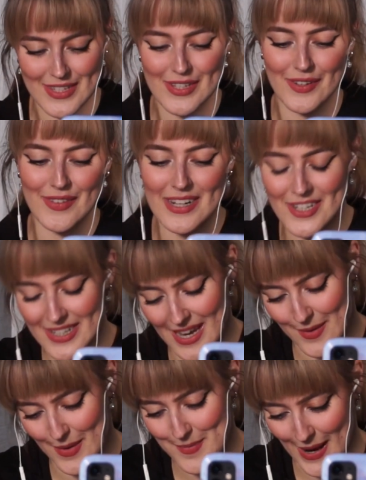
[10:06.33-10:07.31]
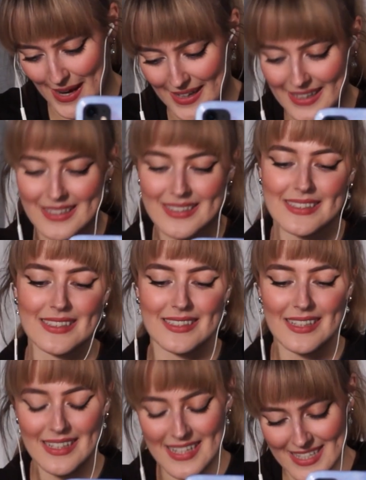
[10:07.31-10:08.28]
So eventually I went back,
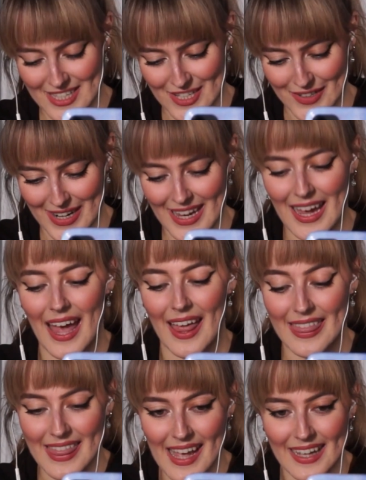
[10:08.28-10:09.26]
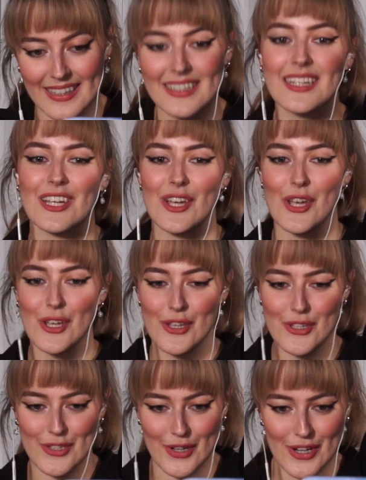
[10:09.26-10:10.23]
listened to it, and then
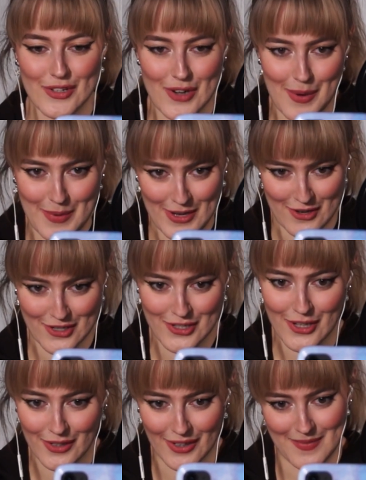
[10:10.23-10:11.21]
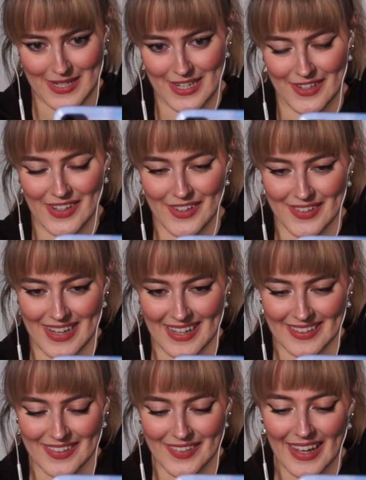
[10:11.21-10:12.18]
you started dropping your solo material, Daniel.